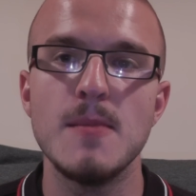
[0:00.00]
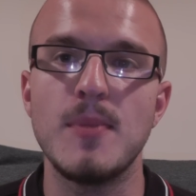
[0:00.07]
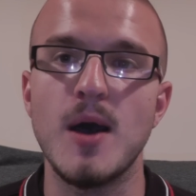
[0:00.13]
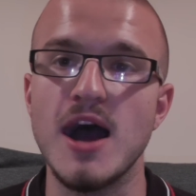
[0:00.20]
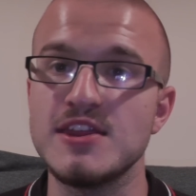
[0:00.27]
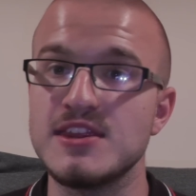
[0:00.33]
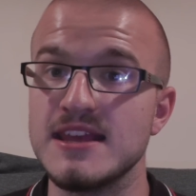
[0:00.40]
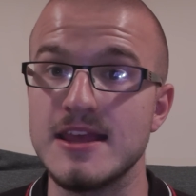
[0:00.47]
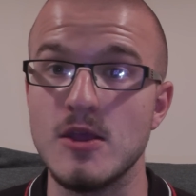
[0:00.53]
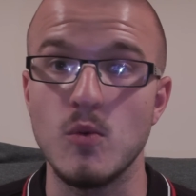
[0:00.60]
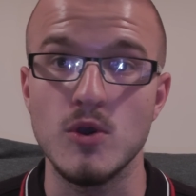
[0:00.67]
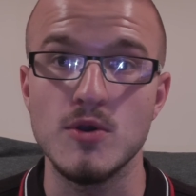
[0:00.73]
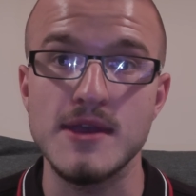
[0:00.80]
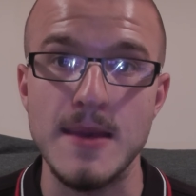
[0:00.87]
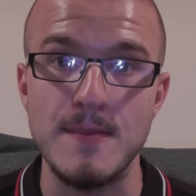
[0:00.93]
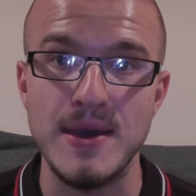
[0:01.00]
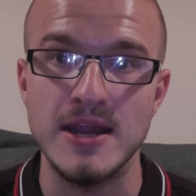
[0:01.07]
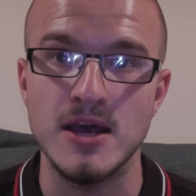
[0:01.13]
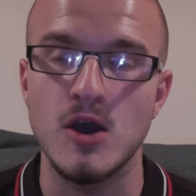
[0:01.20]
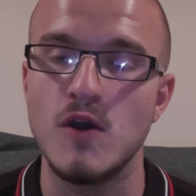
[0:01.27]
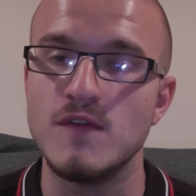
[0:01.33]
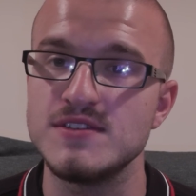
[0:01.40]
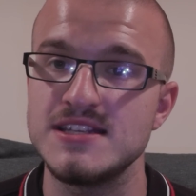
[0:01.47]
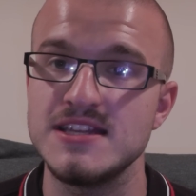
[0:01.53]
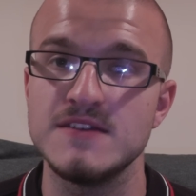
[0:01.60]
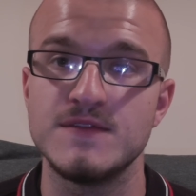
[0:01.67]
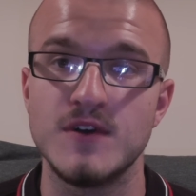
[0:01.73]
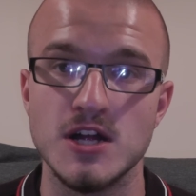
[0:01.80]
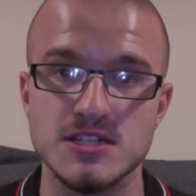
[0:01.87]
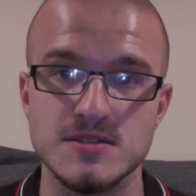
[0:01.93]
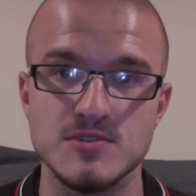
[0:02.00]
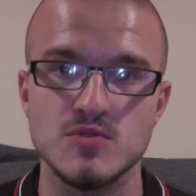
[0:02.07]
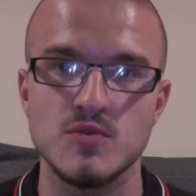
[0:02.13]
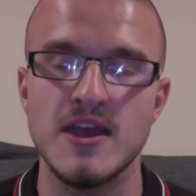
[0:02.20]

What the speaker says: But I think it will get better. Obviously, the advancements